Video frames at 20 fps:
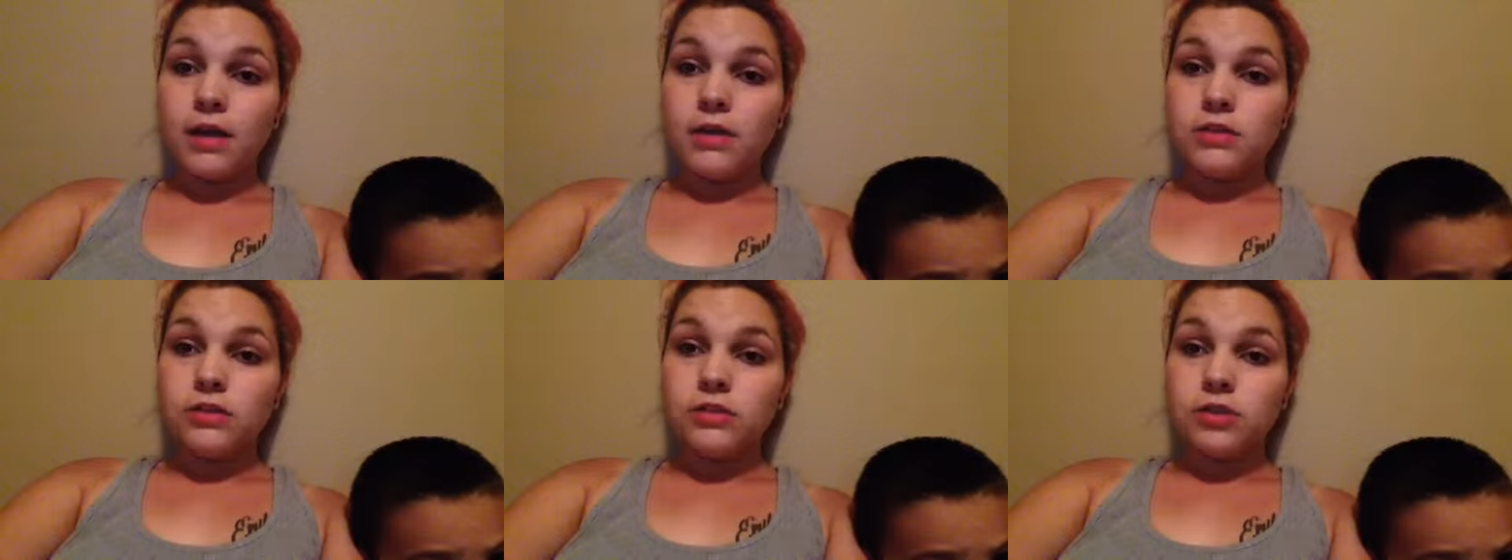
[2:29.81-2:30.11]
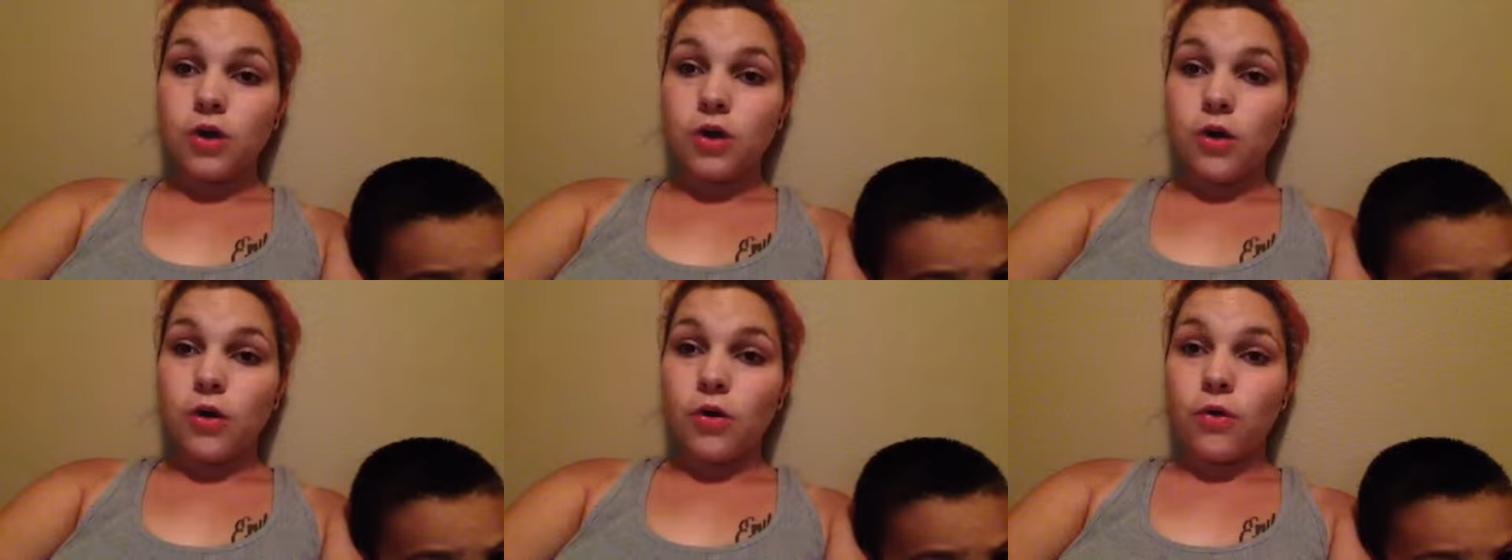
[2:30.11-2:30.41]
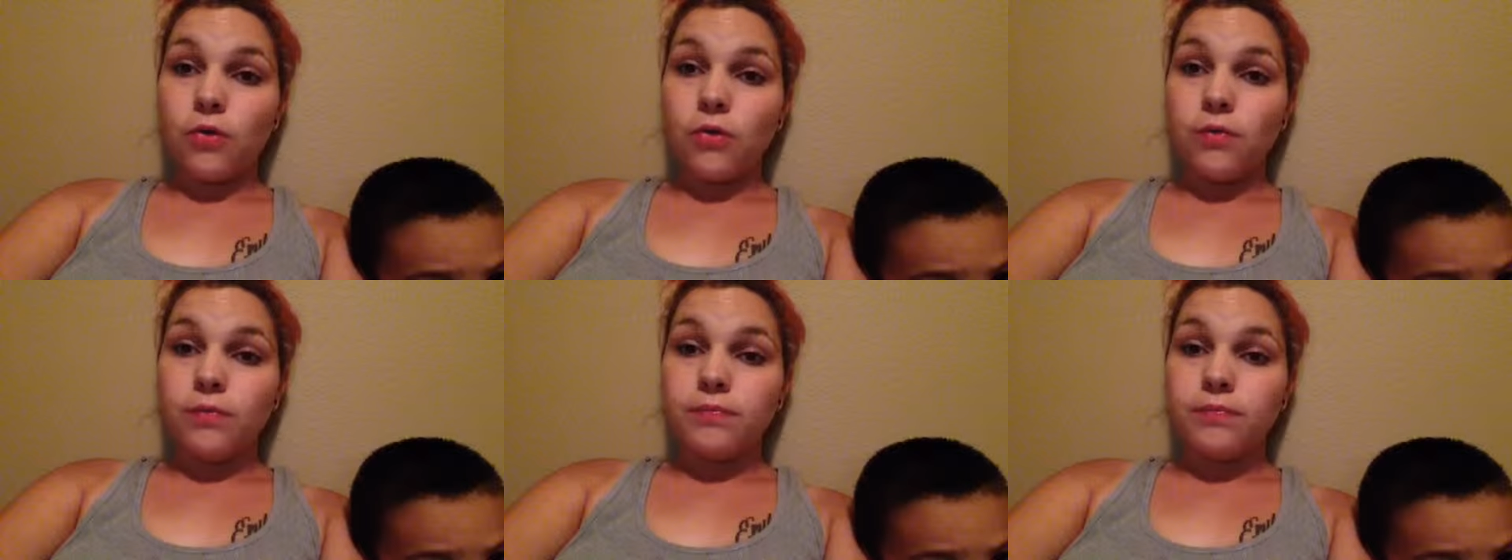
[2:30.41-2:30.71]

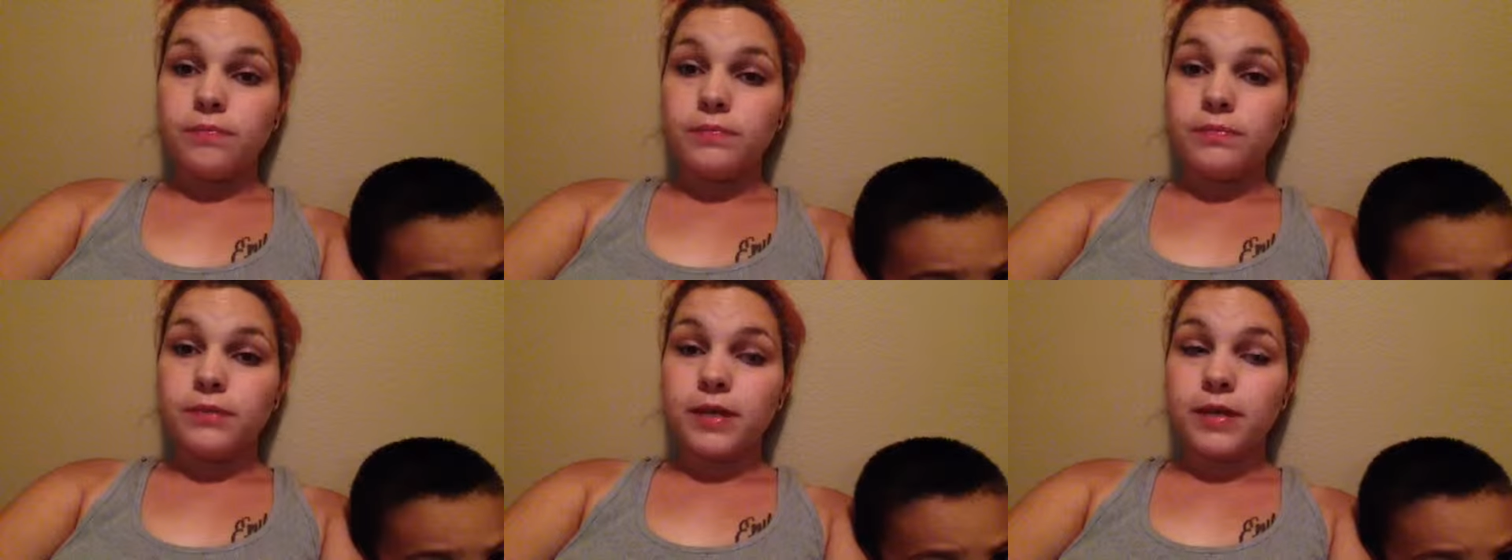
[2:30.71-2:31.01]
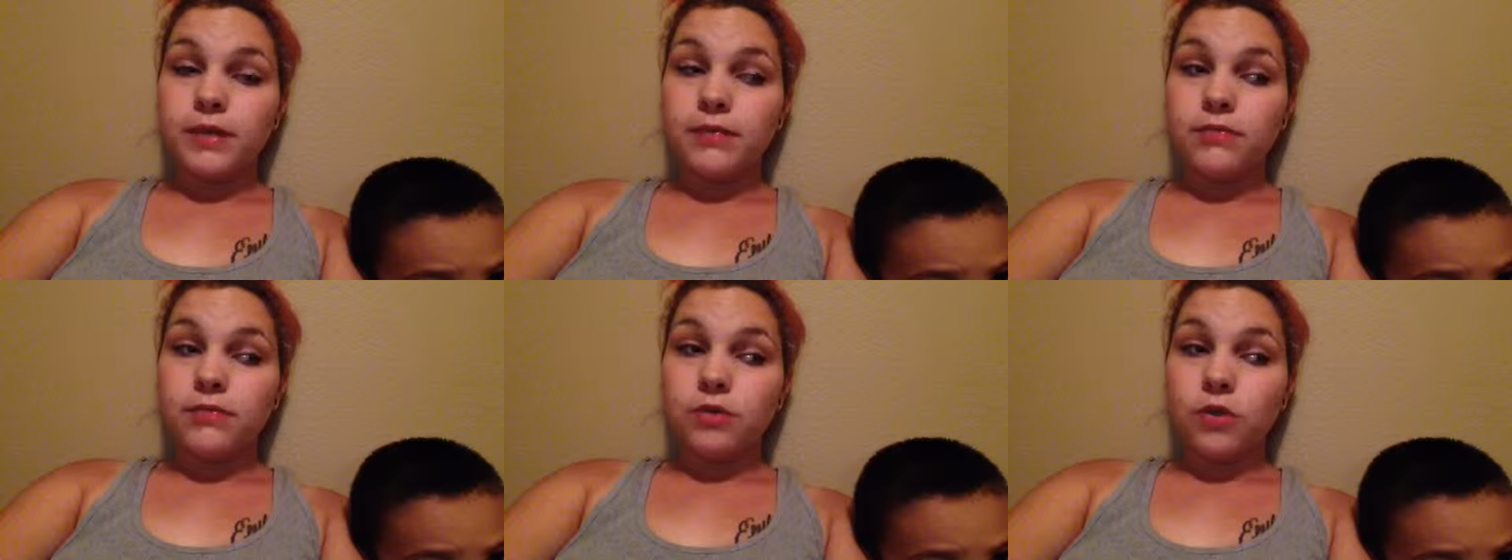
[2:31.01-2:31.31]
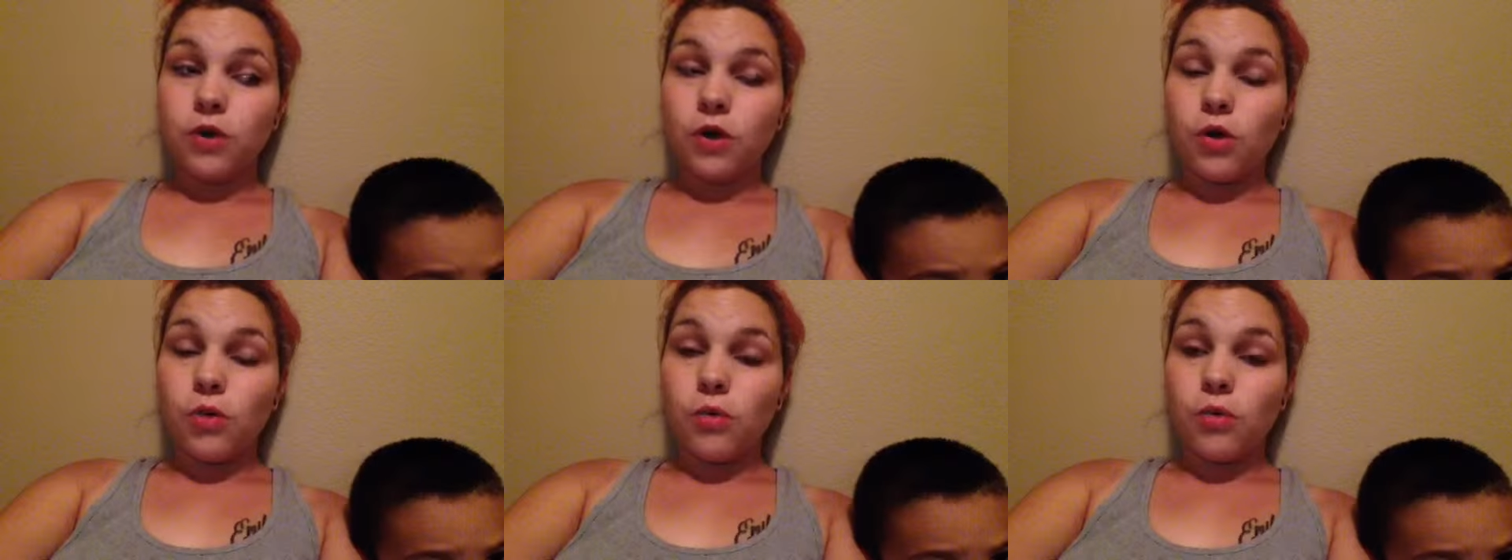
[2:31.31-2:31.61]
So if
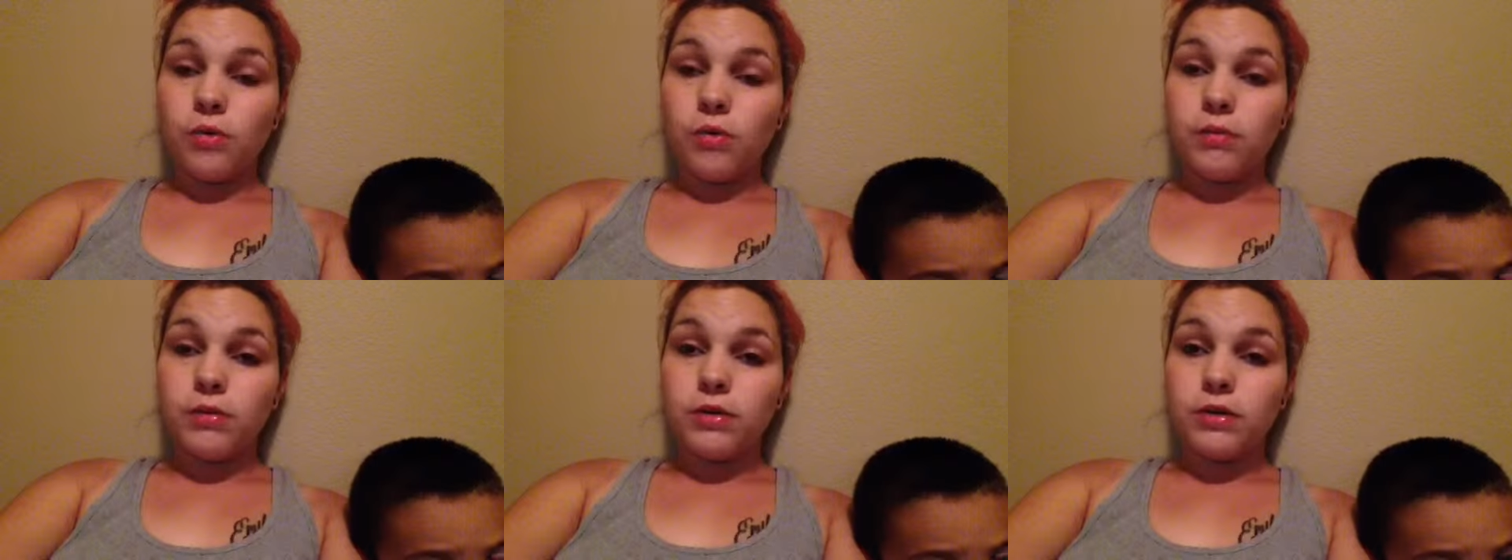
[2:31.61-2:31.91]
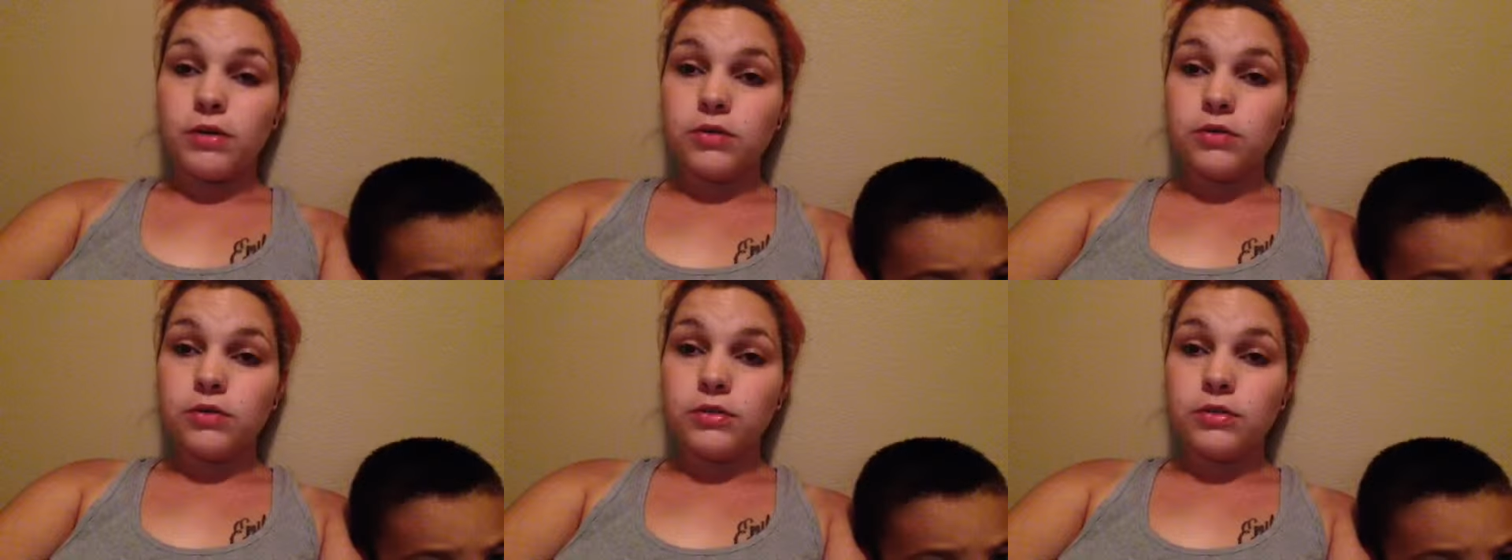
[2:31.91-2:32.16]
you're a woman who